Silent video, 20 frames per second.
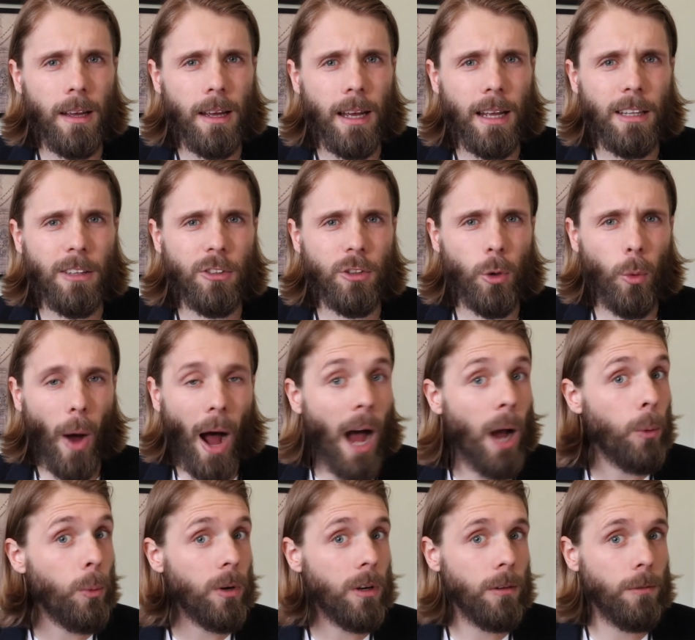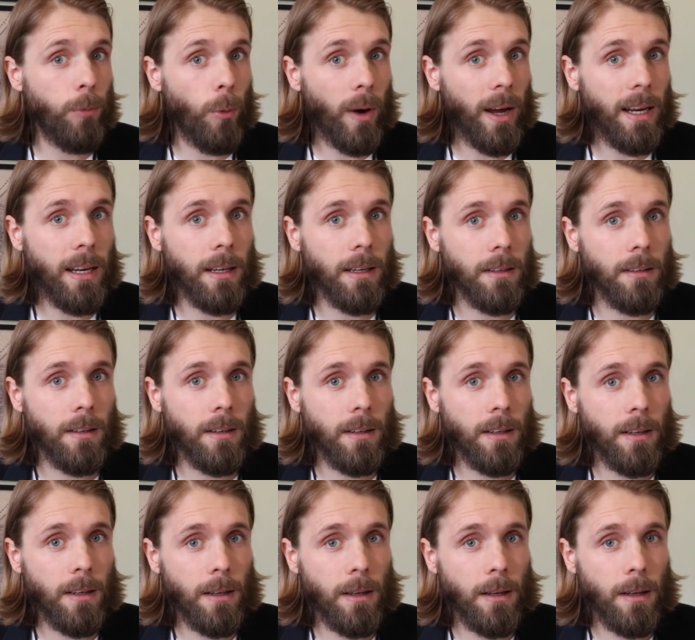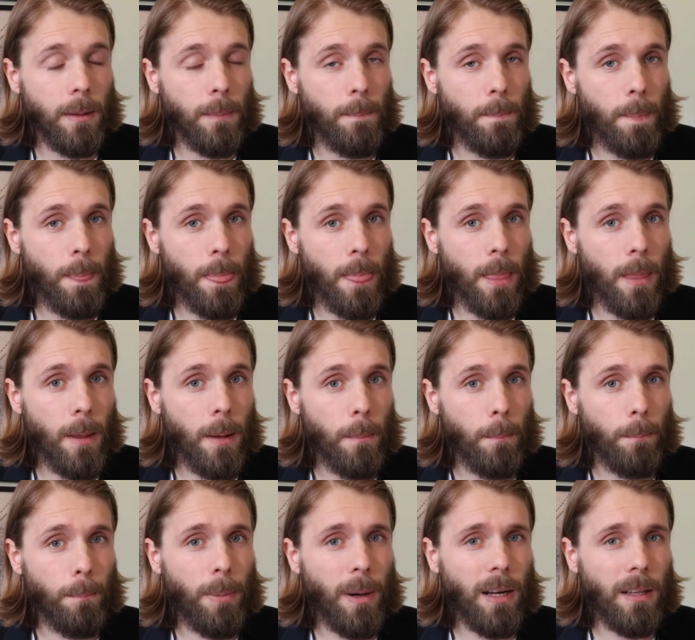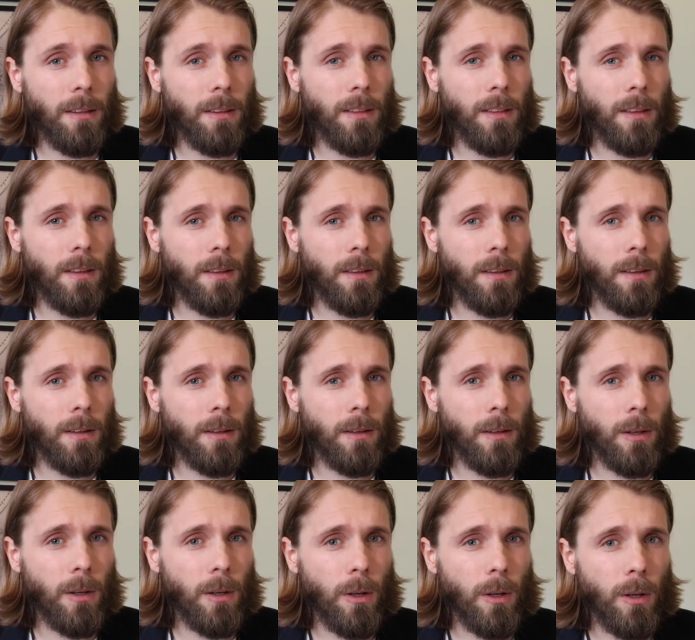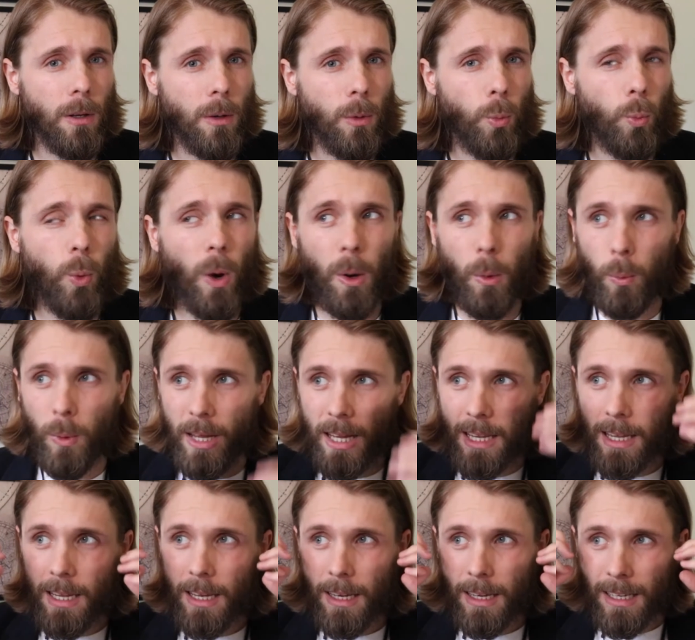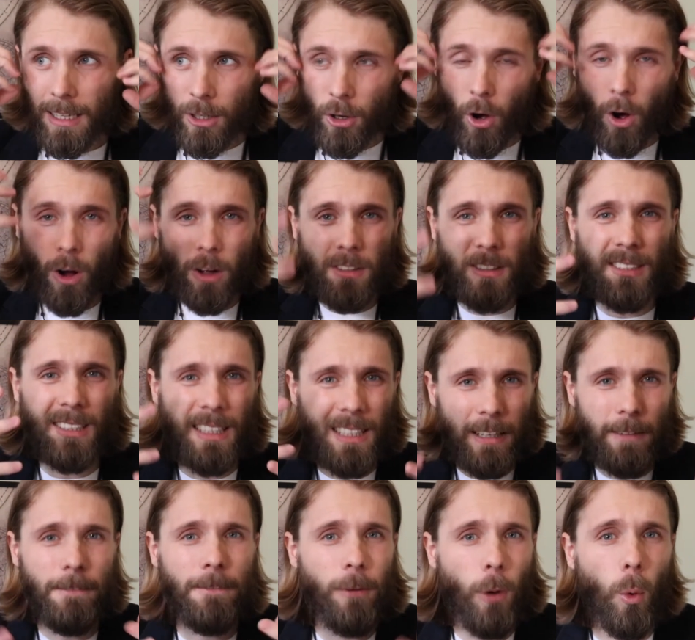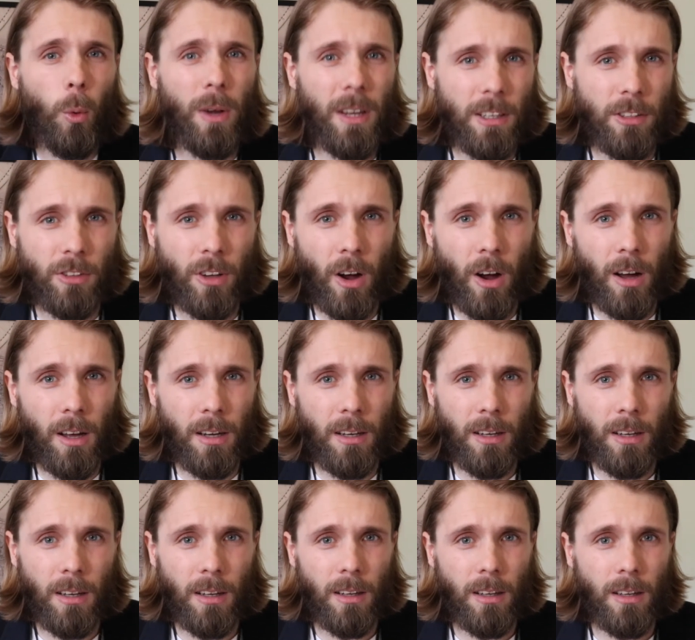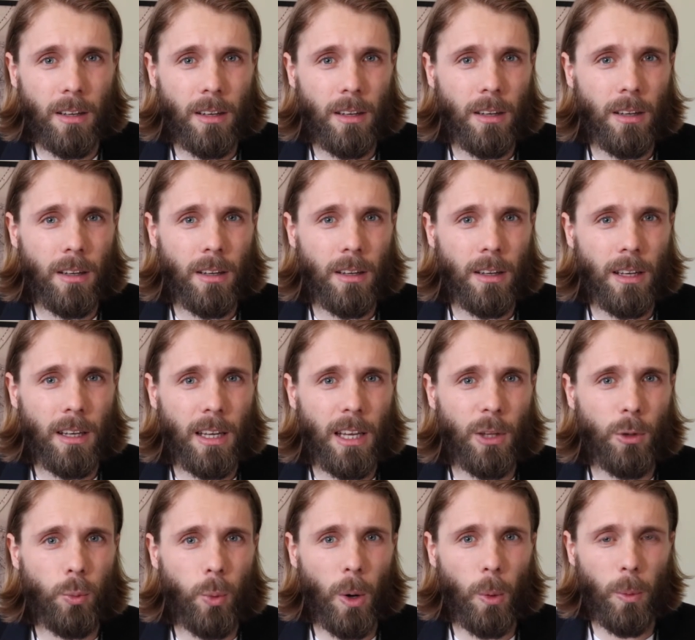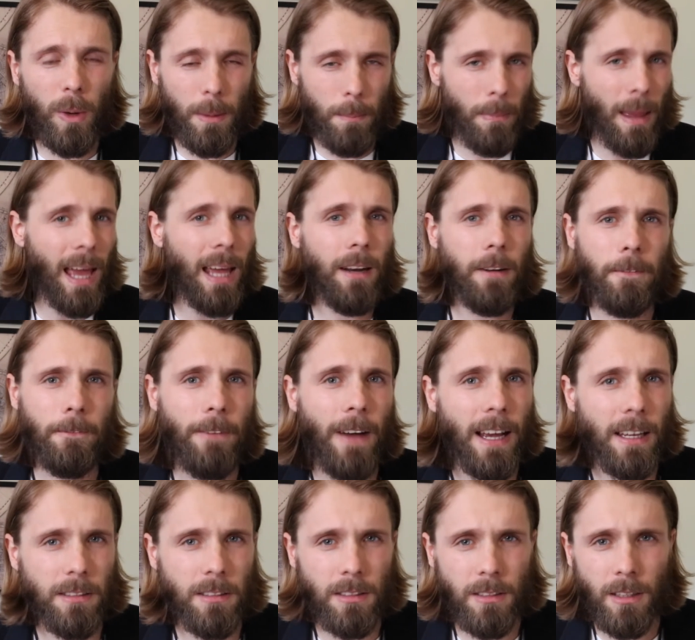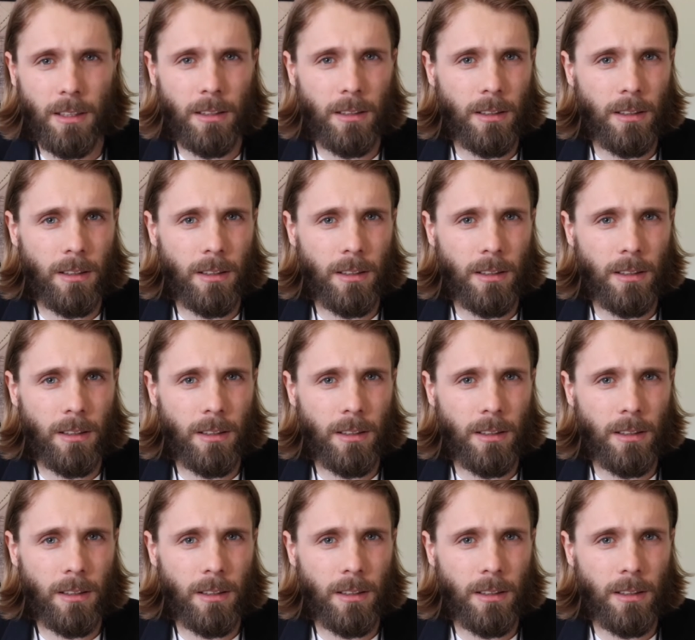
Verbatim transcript: And so I would avoid it. But what we constantly focus on is what we manifest.